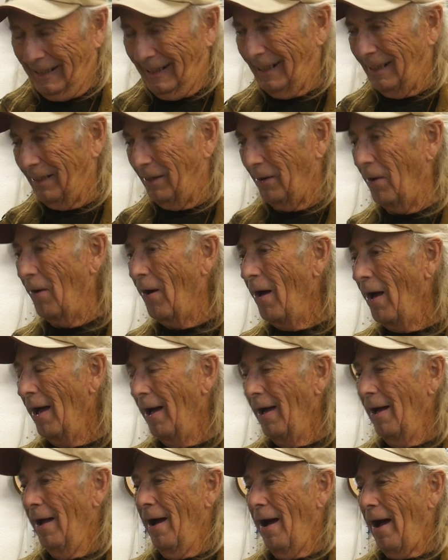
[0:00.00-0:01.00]
you know,
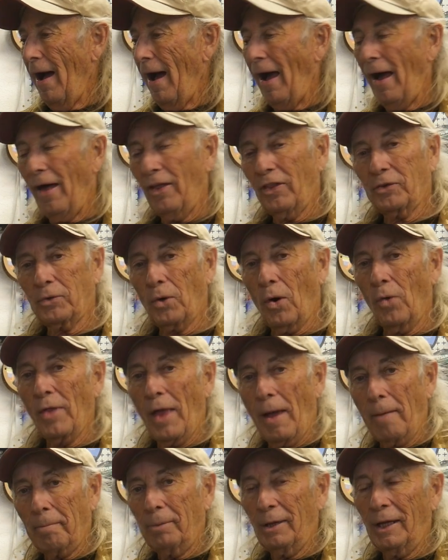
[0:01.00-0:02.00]
I had thrown
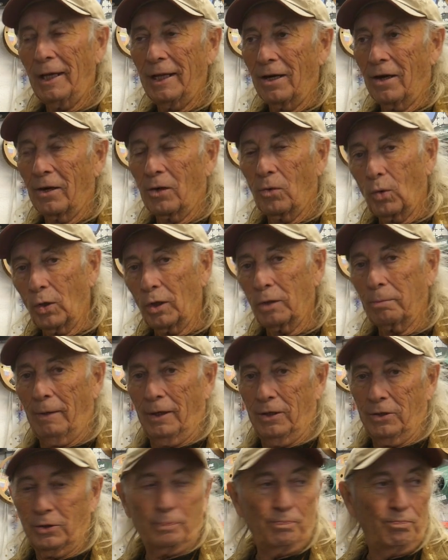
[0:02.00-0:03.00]
that plate on a
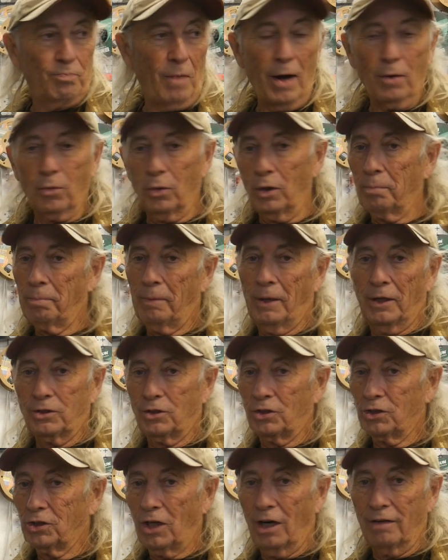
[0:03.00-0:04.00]
workbench. My workbench
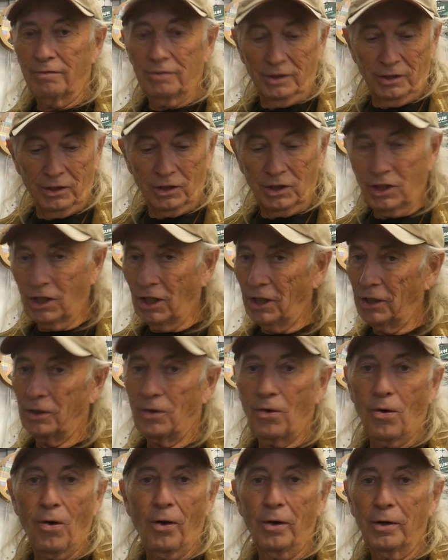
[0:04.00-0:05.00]
is covered in cutting
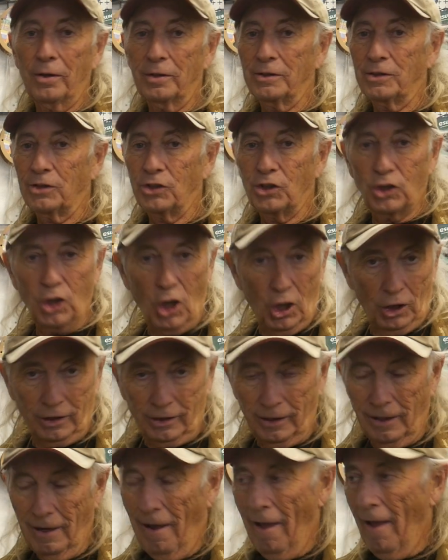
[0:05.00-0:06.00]
oil and
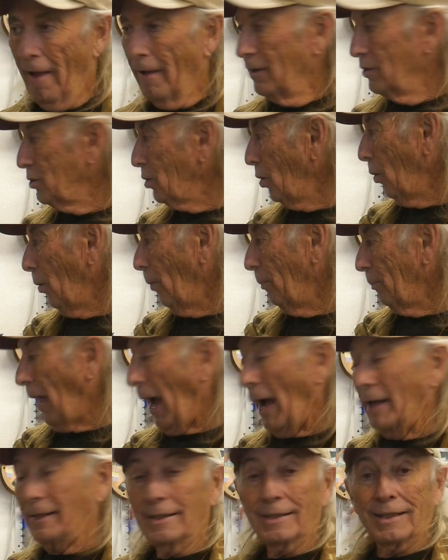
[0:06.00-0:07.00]
junk. So
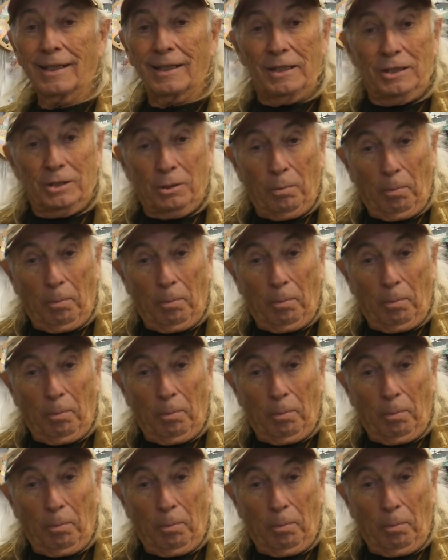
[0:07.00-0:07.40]
I didn't clean the